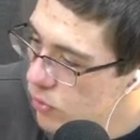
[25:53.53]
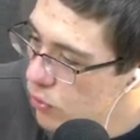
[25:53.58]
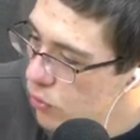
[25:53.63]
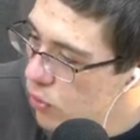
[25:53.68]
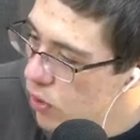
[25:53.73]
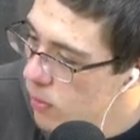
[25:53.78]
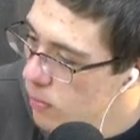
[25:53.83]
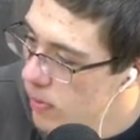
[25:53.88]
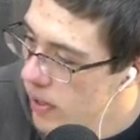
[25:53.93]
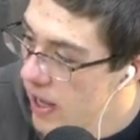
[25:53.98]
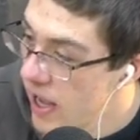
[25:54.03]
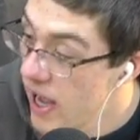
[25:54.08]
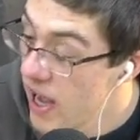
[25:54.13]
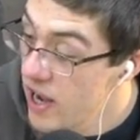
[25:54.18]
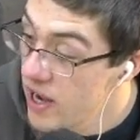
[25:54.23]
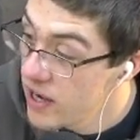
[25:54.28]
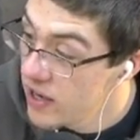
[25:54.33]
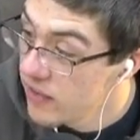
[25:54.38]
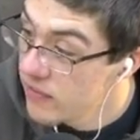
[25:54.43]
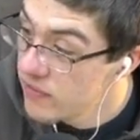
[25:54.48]
up
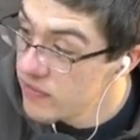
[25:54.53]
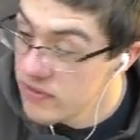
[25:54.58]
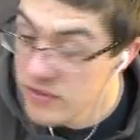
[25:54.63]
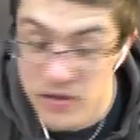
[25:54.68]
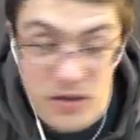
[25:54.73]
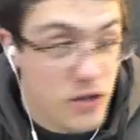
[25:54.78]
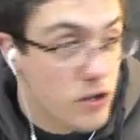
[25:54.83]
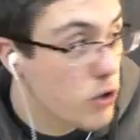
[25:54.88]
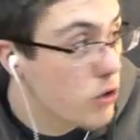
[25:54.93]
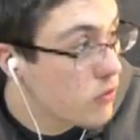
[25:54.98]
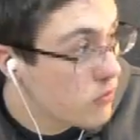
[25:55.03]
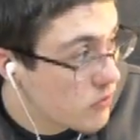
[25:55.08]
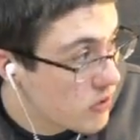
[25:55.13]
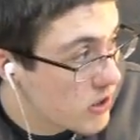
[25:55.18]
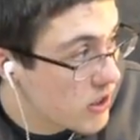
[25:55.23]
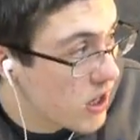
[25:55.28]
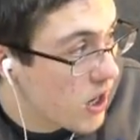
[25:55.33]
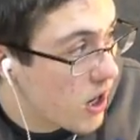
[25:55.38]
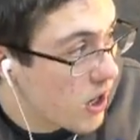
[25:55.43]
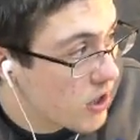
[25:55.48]
half of
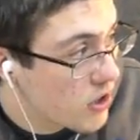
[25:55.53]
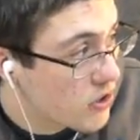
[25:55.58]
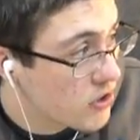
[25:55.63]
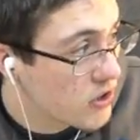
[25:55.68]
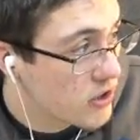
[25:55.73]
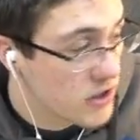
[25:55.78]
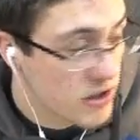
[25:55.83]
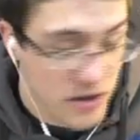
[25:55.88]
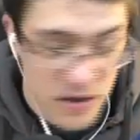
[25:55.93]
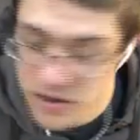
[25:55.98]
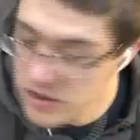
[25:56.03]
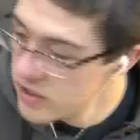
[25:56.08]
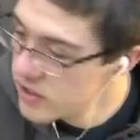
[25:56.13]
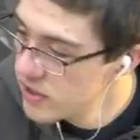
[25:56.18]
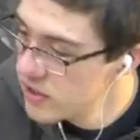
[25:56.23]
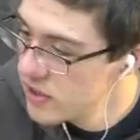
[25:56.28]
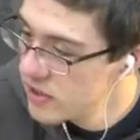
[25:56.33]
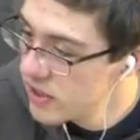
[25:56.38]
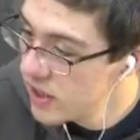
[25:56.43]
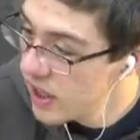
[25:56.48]
the island.
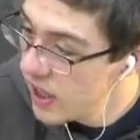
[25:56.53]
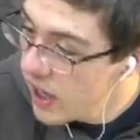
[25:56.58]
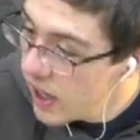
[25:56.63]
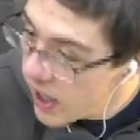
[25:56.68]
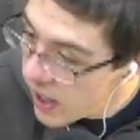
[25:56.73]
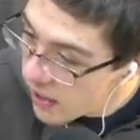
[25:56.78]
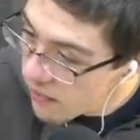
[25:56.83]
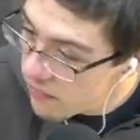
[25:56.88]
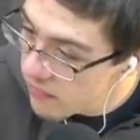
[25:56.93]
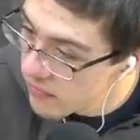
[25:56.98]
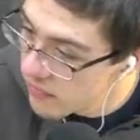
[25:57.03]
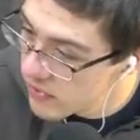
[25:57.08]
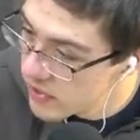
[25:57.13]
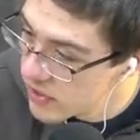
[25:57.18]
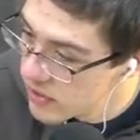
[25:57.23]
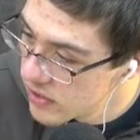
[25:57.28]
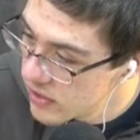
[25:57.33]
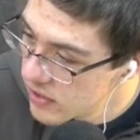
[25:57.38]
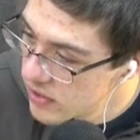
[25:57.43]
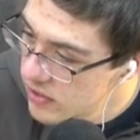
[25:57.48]
Half of it.
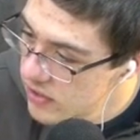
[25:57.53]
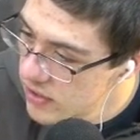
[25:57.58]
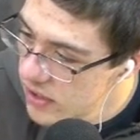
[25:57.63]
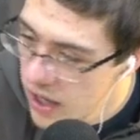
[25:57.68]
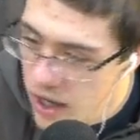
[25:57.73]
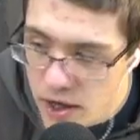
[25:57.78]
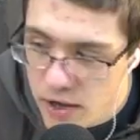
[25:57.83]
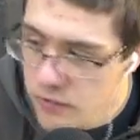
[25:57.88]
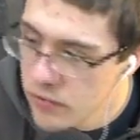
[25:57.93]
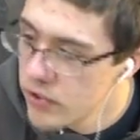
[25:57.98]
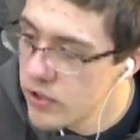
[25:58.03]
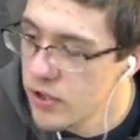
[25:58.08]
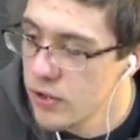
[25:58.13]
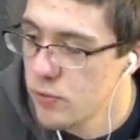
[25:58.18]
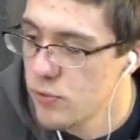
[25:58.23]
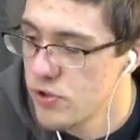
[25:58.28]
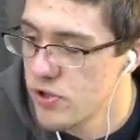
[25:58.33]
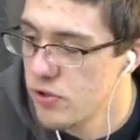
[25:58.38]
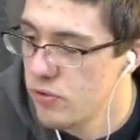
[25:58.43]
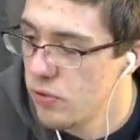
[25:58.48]
Everything
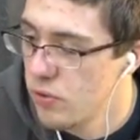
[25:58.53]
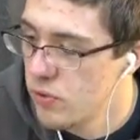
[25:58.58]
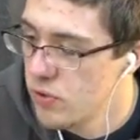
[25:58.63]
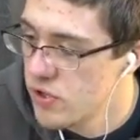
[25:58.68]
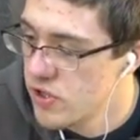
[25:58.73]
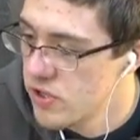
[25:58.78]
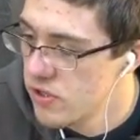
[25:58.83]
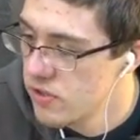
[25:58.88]
was in ruins.